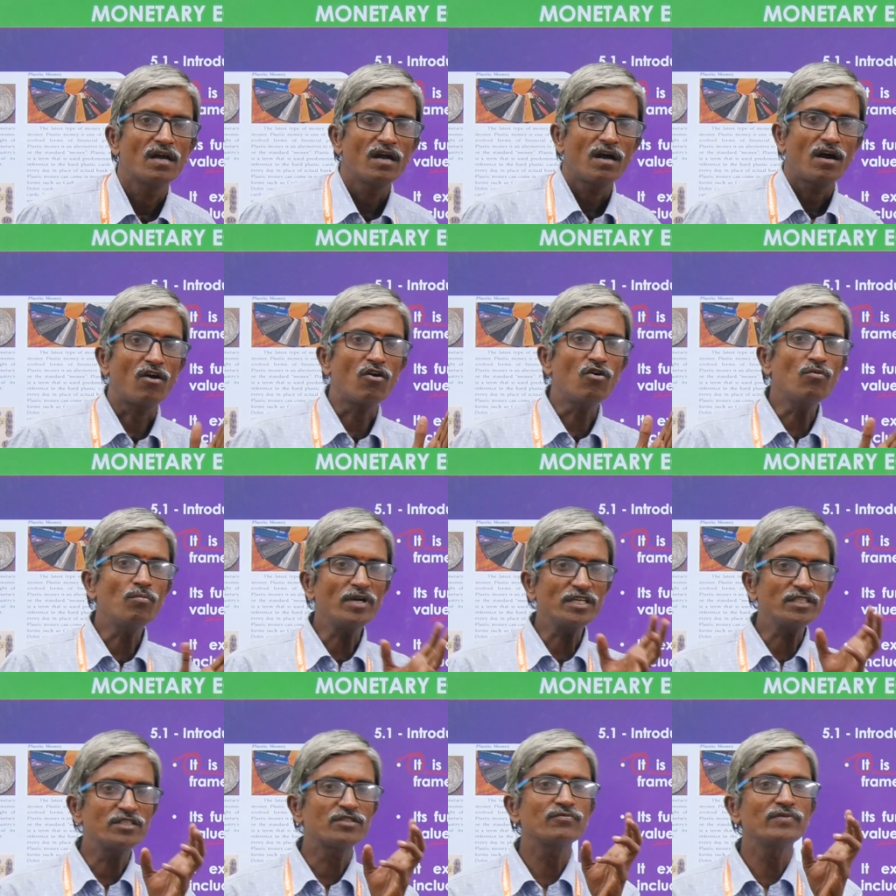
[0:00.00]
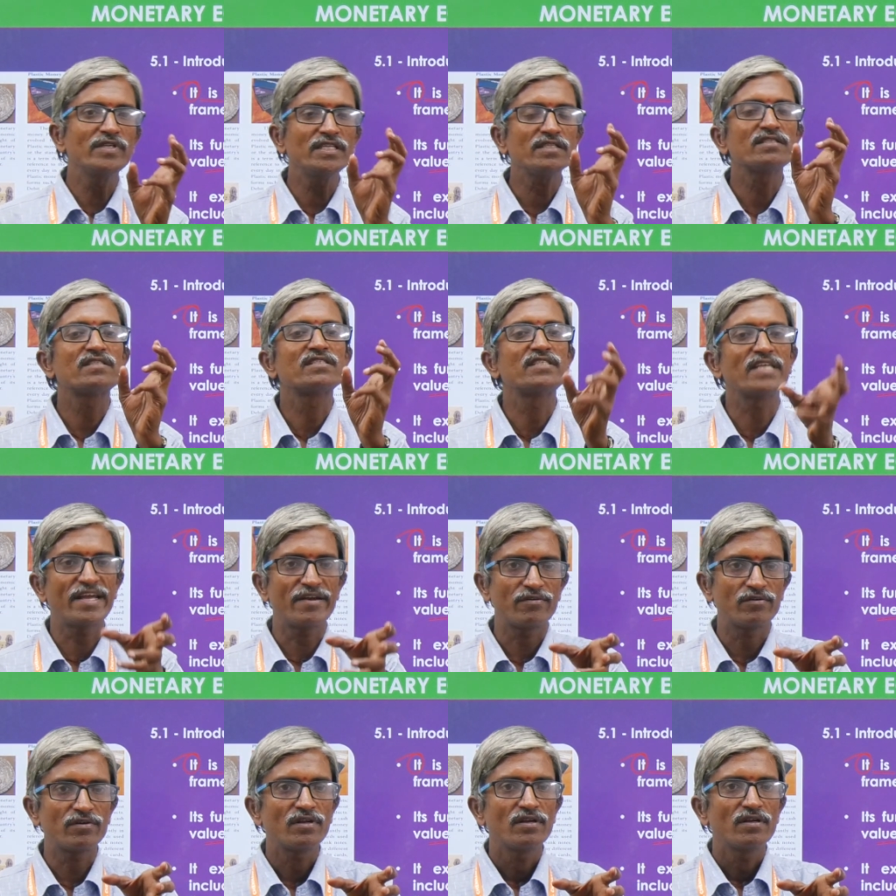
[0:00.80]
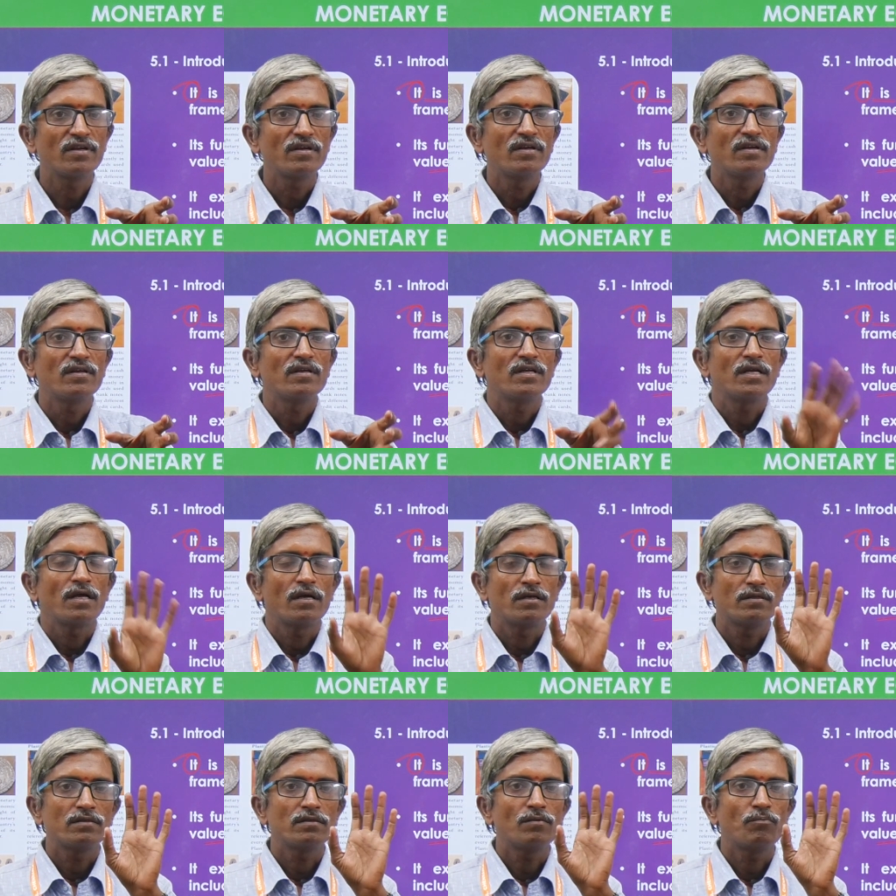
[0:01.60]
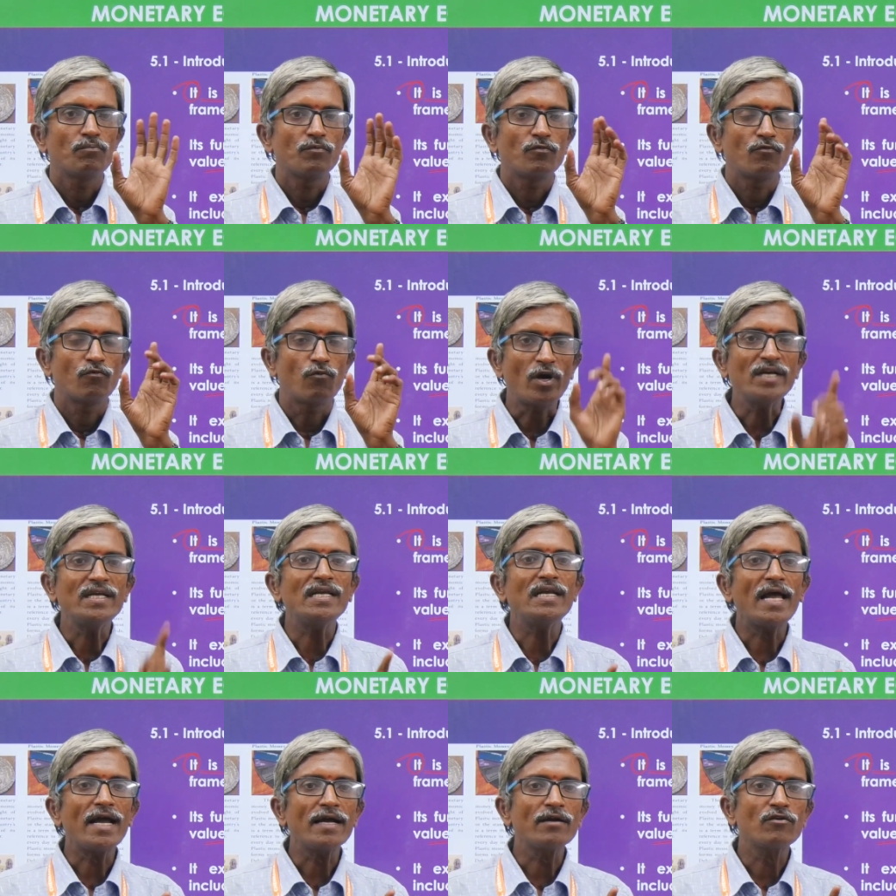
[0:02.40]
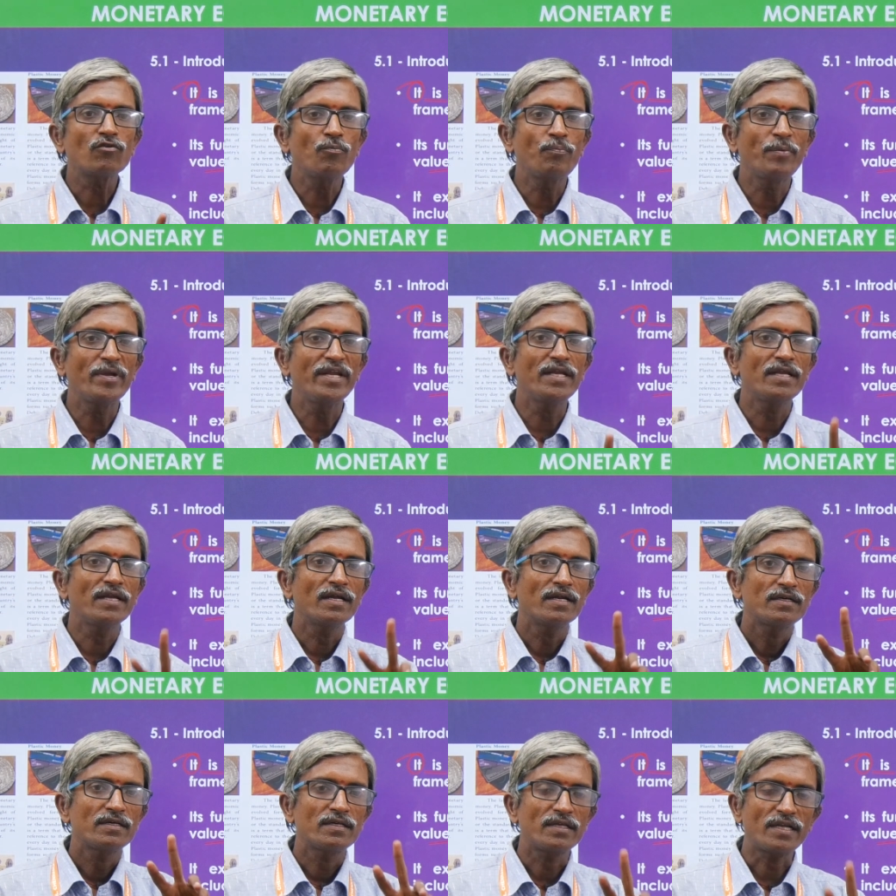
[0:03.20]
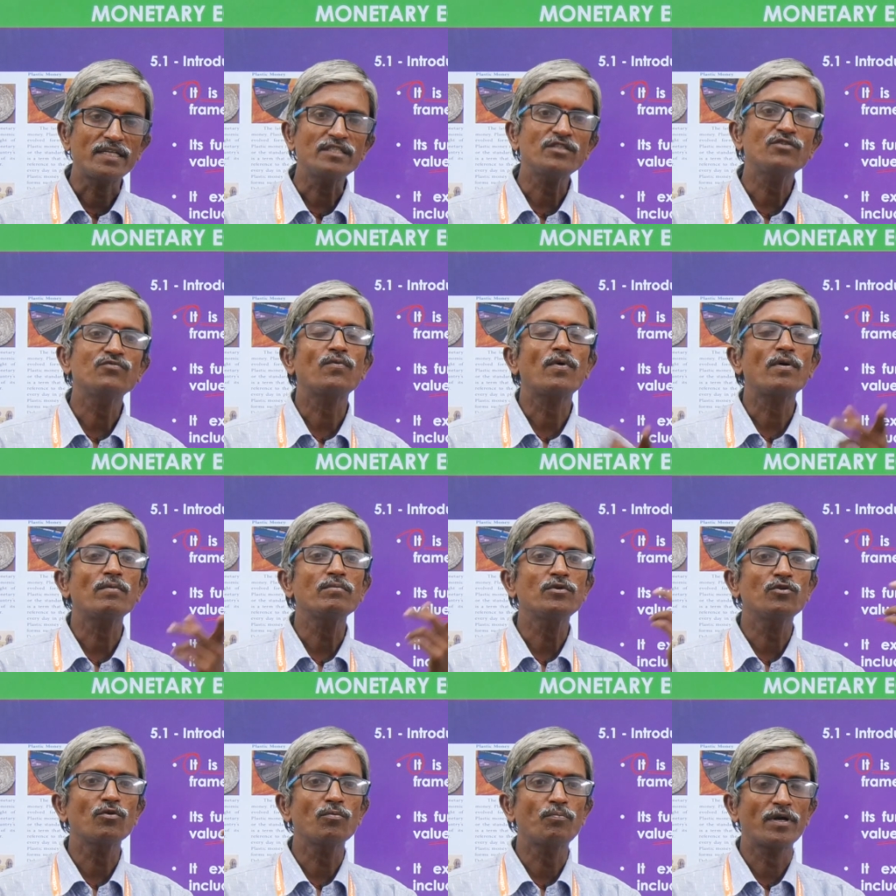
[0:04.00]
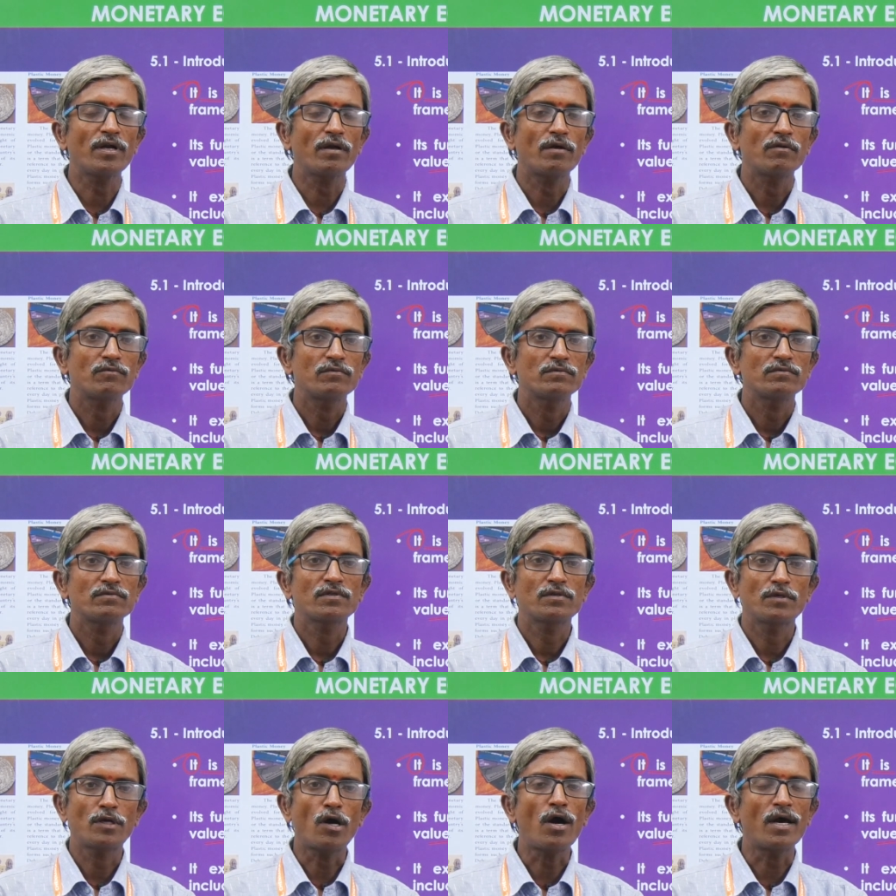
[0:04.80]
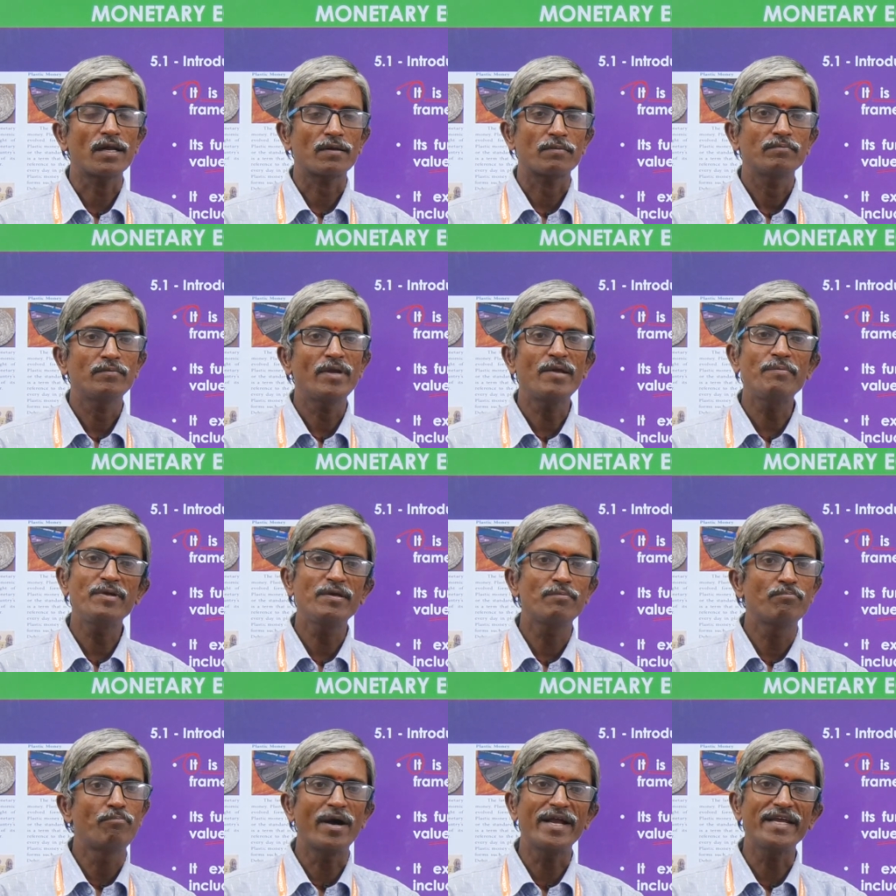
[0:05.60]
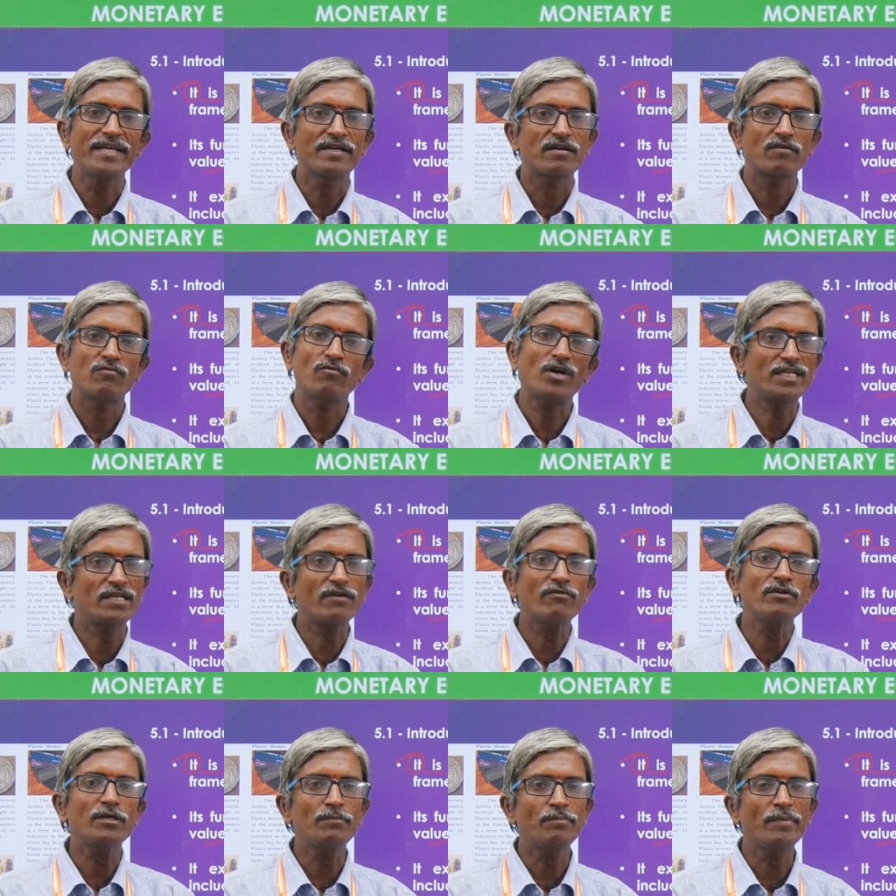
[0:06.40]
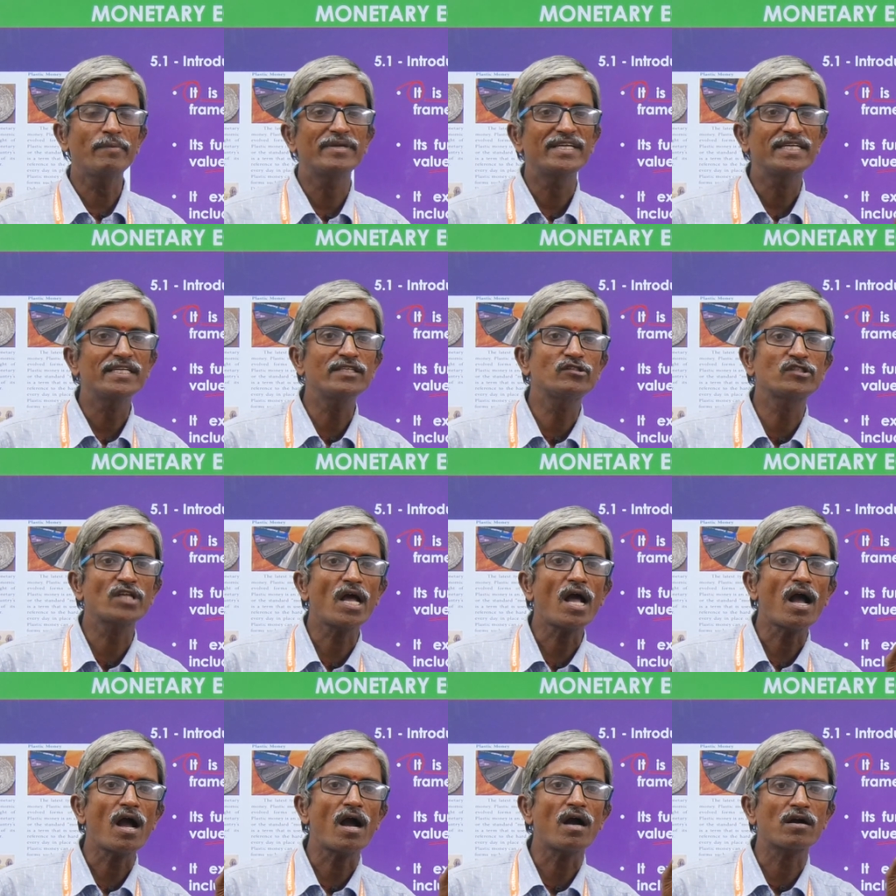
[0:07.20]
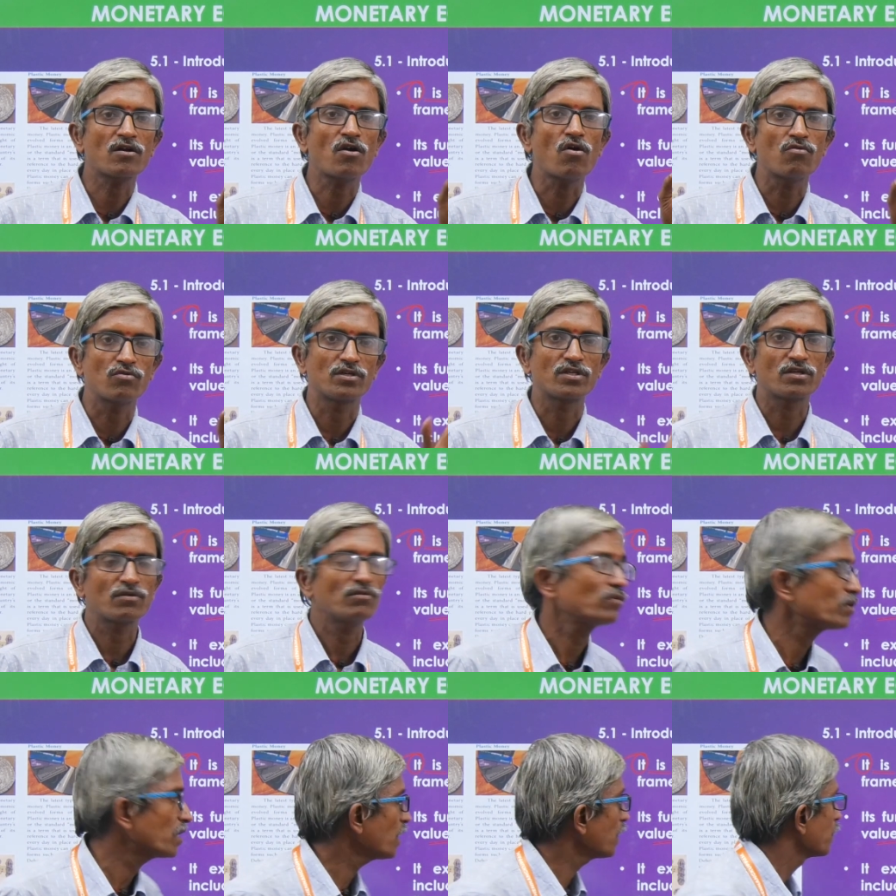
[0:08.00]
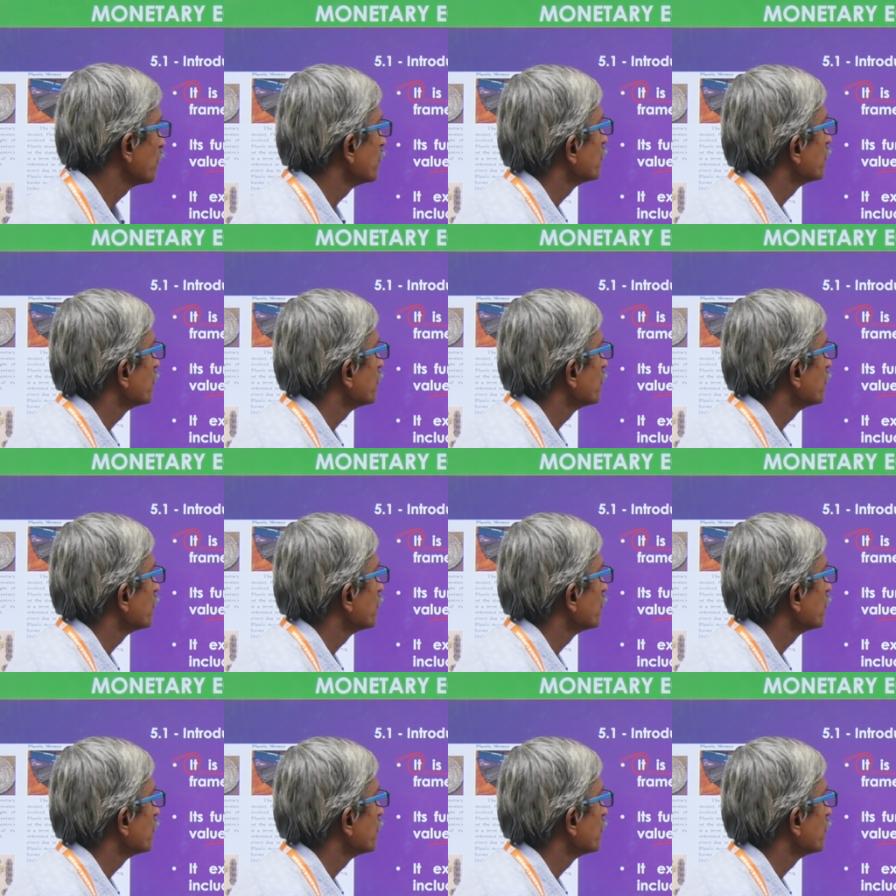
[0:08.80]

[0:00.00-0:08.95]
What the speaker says: How much we saved? 1 lakh rupee transformed to car, maybe bike, whatever it may be, it's a account. Okay.